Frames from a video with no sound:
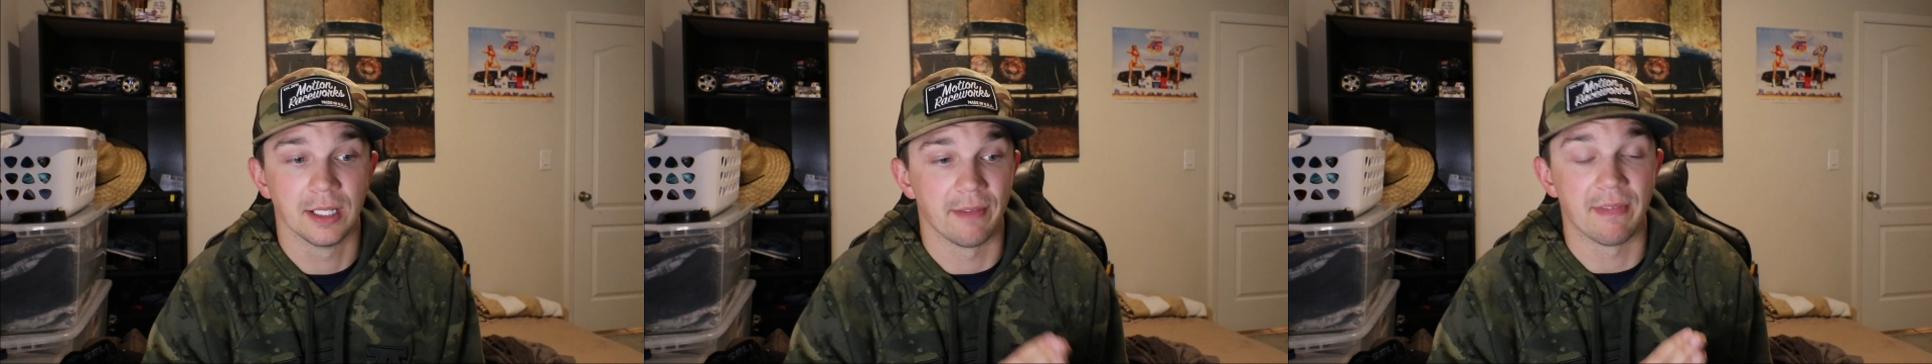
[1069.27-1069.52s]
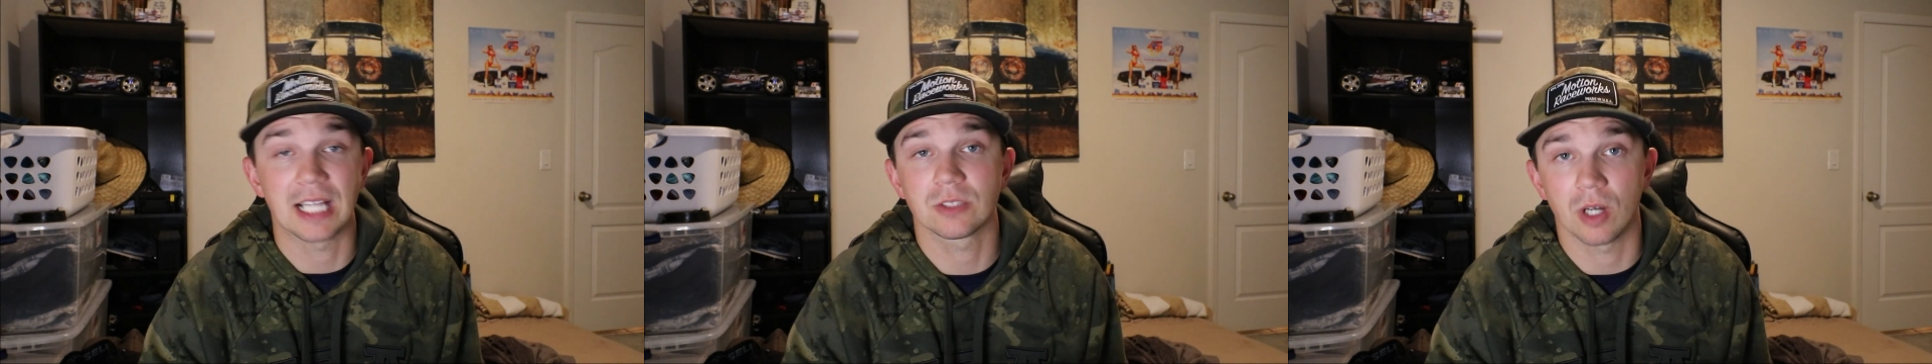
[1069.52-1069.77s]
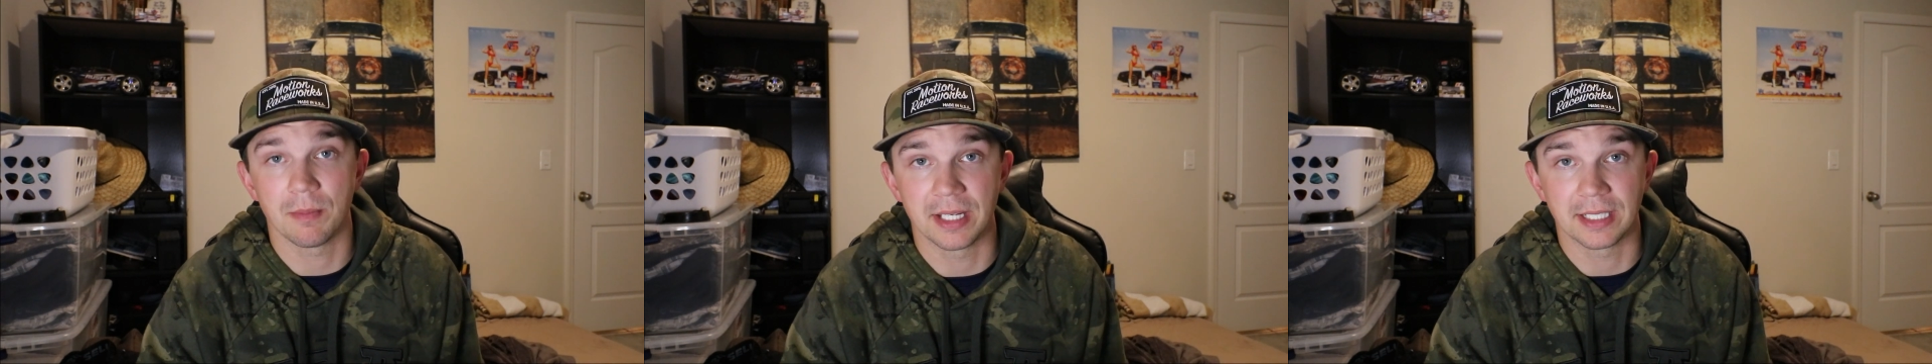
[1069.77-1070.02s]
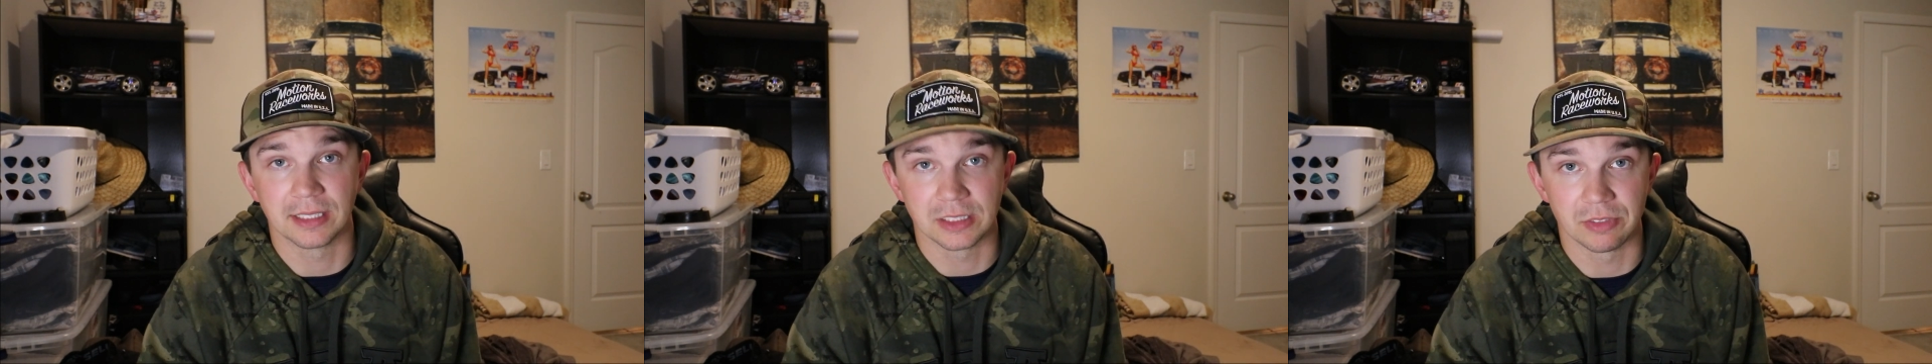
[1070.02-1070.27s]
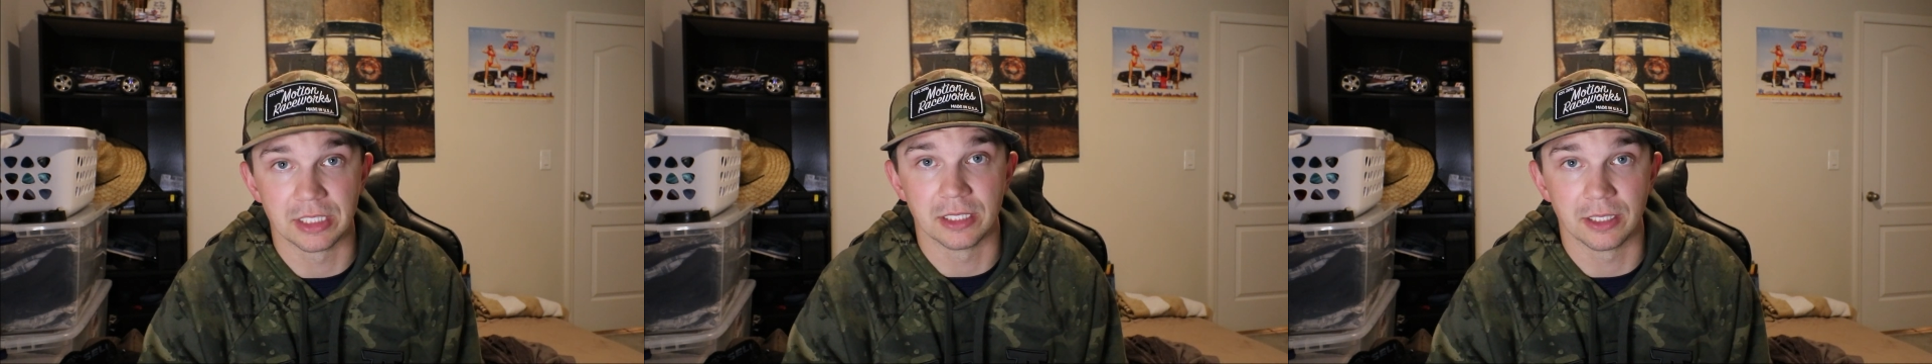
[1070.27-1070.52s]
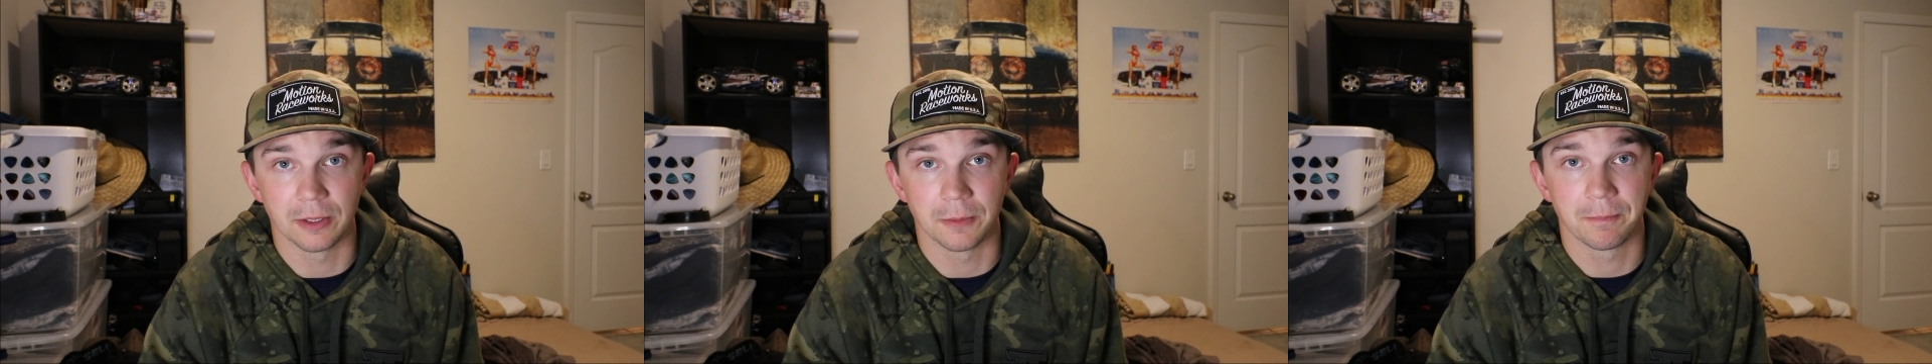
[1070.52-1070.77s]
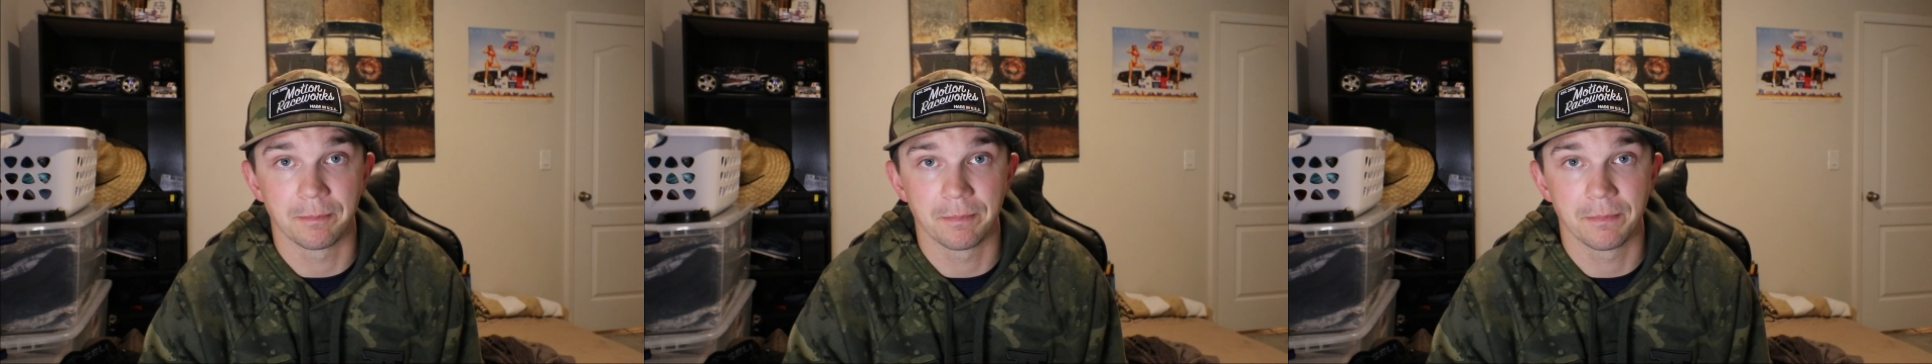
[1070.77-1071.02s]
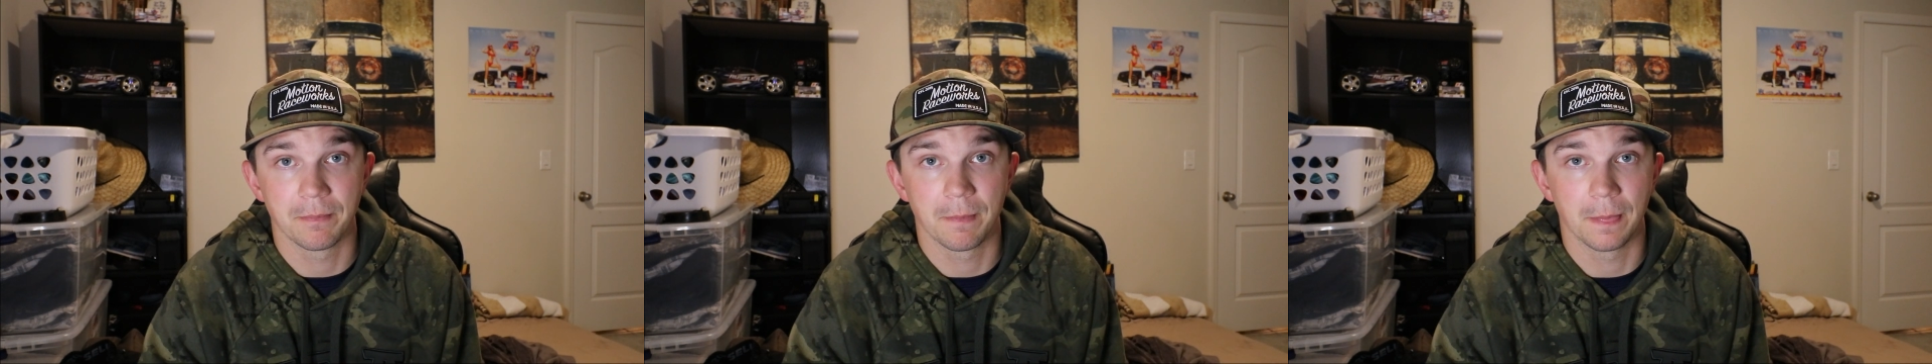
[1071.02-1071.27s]
and that's why I'm making this video.
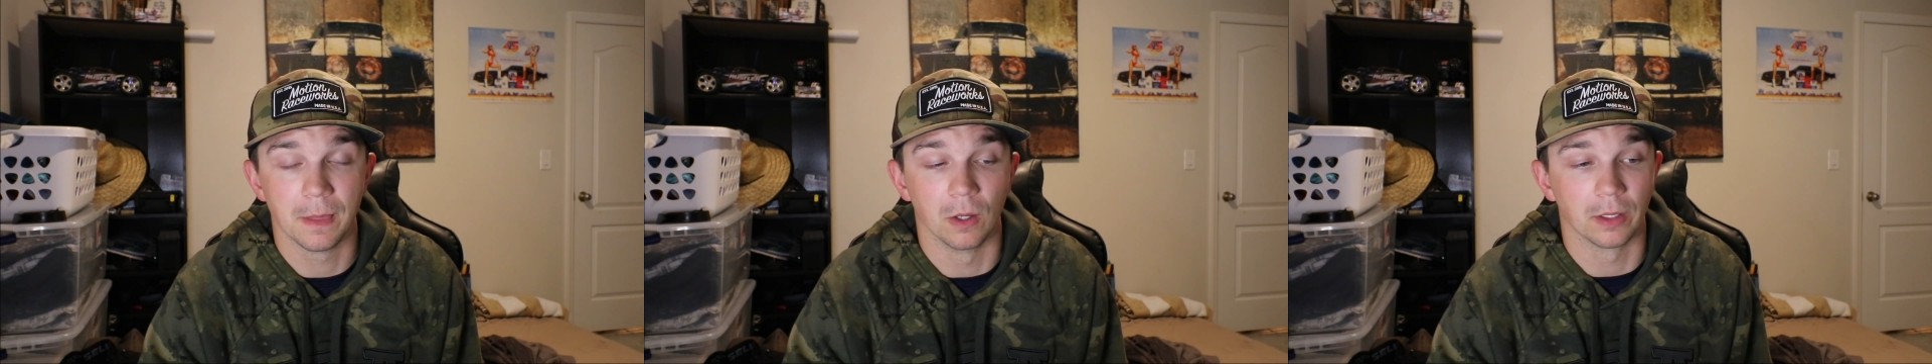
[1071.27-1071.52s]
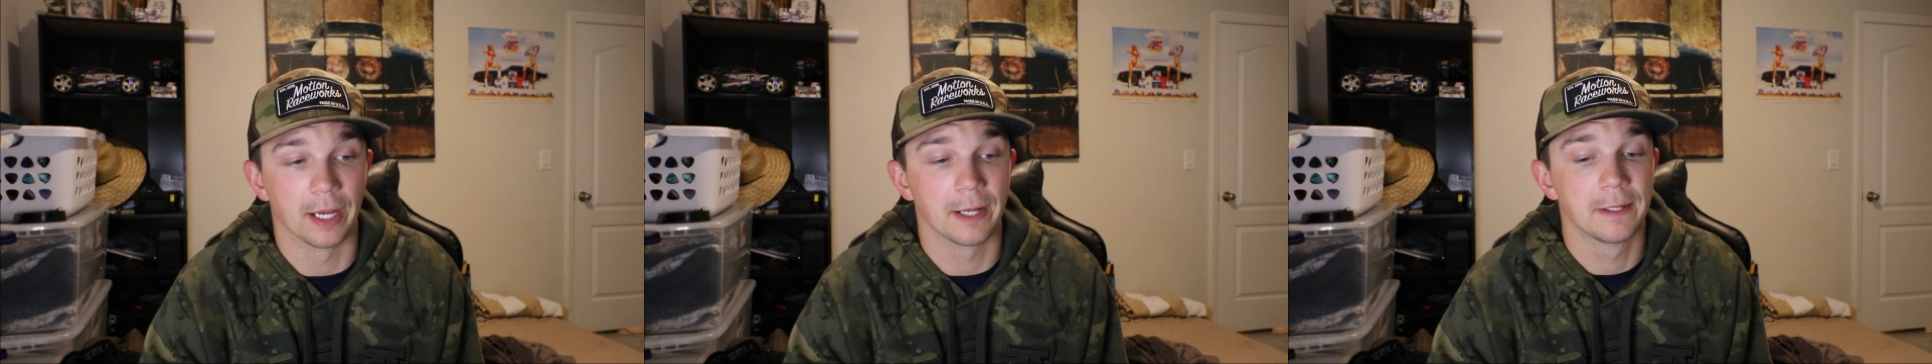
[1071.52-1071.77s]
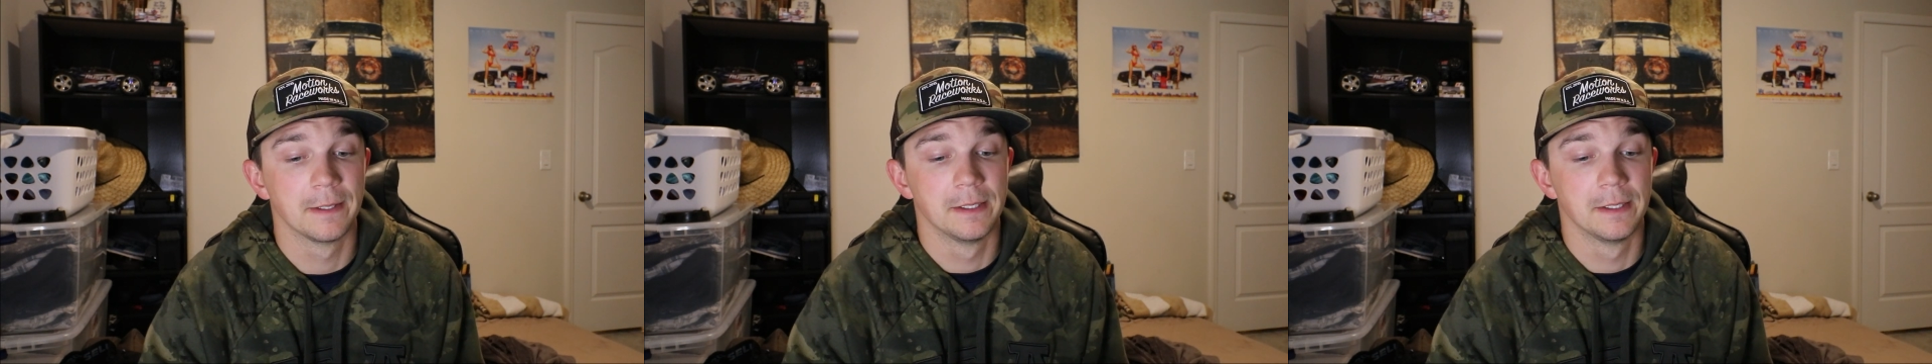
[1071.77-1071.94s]
Okay,